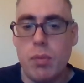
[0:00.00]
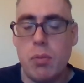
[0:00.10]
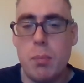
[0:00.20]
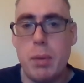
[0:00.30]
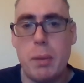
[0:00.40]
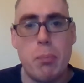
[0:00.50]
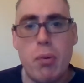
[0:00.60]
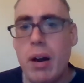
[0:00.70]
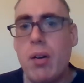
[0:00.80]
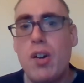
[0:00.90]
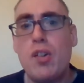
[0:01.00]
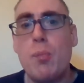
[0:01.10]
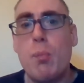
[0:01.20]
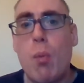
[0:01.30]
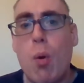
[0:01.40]
But prayer is
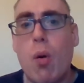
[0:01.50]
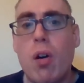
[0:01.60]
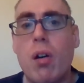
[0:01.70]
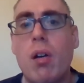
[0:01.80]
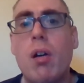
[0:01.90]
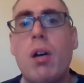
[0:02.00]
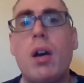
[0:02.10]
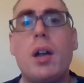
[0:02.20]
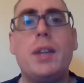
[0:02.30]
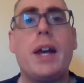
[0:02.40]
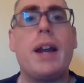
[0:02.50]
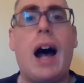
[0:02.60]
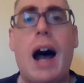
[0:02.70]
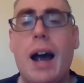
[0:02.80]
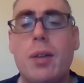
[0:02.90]
more than
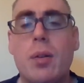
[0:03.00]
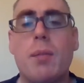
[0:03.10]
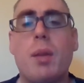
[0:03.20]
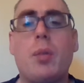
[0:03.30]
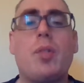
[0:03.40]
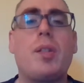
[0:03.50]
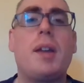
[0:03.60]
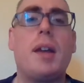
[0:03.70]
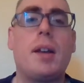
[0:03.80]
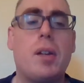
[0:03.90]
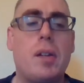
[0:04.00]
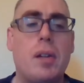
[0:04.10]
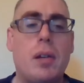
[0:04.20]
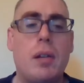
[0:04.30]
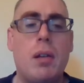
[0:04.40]
either of those things.
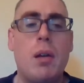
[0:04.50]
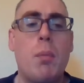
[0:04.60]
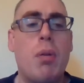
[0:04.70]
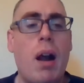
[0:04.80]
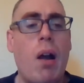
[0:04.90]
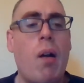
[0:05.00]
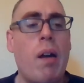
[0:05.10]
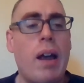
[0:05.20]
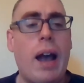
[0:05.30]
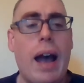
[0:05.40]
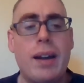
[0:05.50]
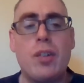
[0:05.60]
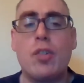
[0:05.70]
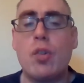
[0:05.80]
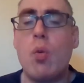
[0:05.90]
Prayer at
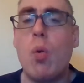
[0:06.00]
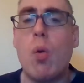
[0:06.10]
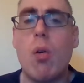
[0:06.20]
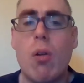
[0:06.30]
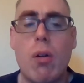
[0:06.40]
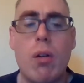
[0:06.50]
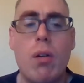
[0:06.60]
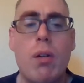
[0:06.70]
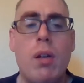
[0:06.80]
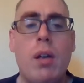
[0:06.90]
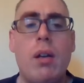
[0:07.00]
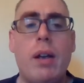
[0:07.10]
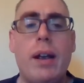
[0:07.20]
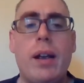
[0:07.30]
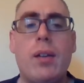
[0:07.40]
its core is